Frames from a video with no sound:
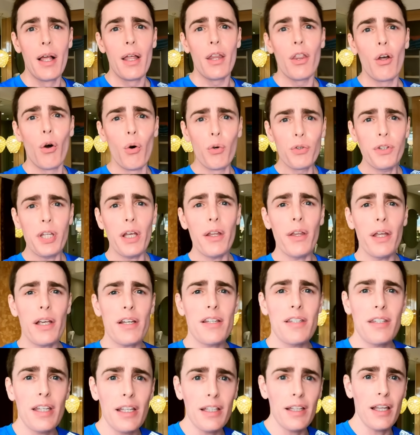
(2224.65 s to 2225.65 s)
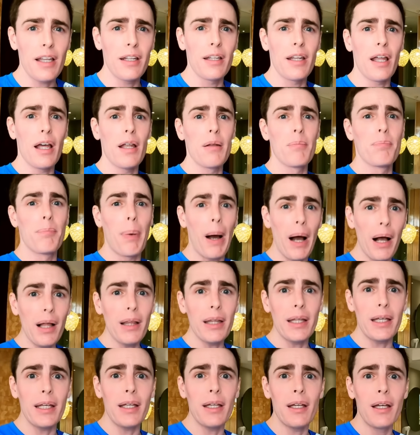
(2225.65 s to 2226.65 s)
The hotel that I stayed in in
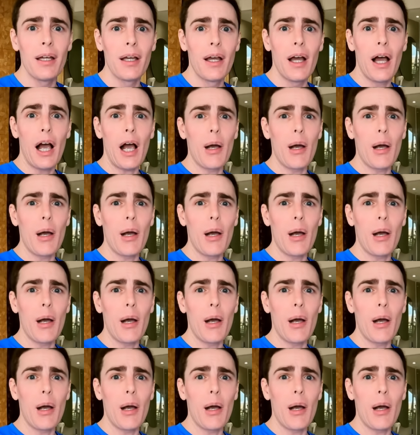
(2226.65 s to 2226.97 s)
Bali,